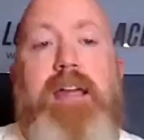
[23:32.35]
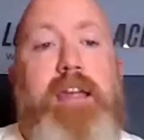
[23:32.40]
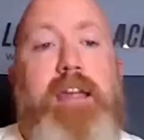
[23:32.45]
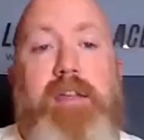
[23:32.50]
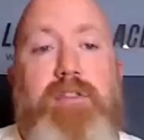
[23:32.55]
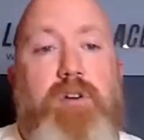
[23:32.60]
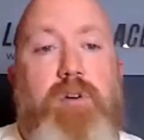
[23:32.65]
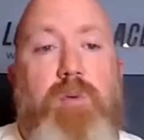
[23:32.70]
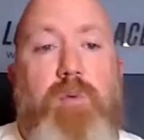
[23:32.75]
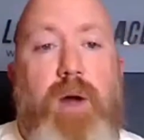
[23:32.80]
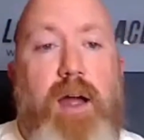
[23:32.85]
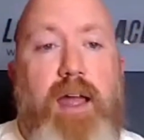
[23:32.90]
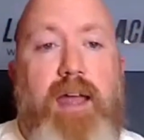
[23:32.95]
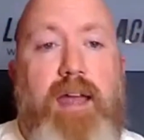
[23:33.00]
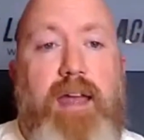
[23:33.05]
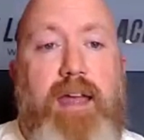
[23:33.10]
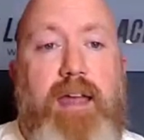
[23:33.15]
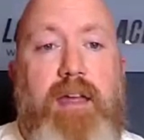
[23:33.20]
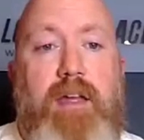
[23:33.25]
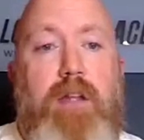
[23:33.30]
Either
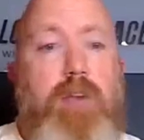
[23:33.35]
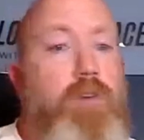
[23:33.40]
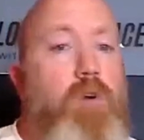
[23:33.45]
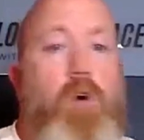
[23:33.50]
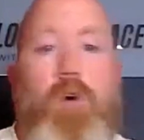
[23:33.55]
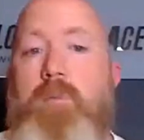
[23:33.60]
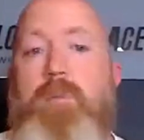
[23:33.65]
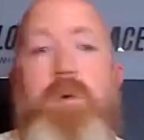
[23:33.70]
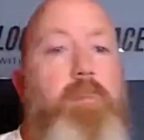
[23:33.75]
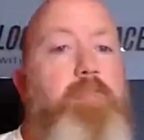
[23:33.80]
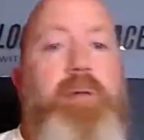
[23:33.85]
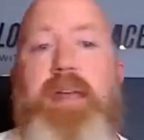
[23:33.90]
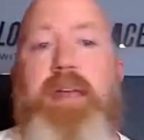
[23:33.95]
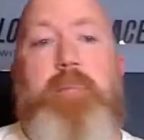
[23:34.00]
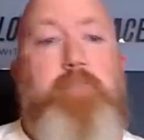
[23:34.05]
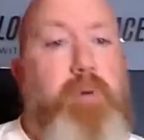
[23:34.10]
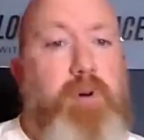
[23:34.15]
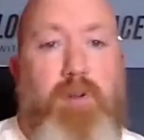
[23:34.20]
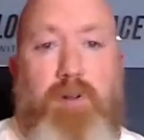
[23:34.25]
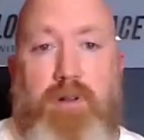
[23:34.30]
way, normal
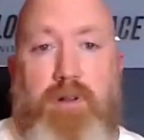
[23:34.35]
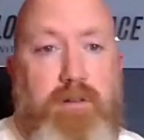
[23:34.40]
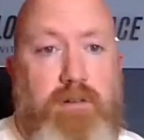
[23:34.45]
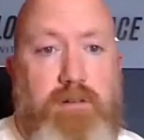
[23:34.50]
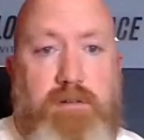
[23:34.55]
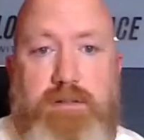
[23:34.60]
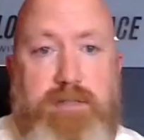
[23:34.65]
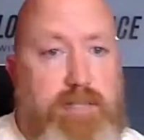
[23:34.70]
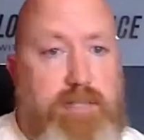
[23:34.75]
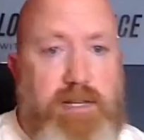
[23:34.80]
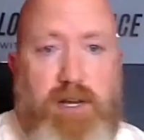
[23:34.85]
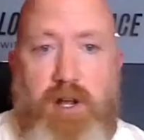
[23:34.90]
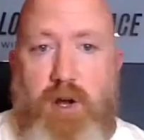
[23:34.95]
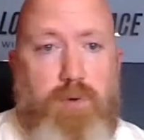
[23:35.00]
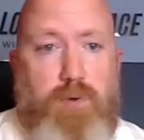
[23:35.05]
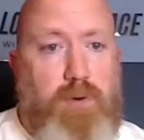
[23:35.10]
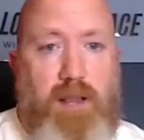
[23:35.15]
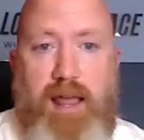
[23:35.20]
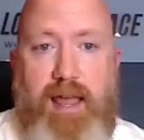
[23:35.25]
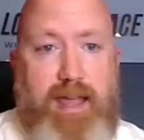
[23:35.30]
people didn't
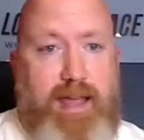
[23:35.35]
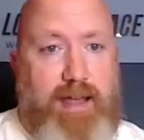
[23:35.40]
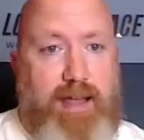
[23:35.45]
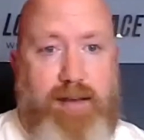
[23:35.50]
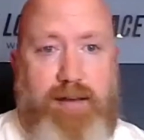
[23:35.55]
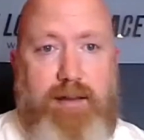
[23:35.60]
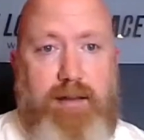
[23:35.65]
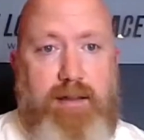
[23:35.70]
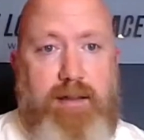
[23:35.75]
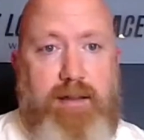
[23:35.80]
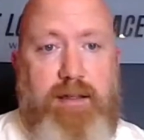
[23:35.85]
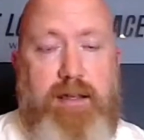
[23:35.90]
own land.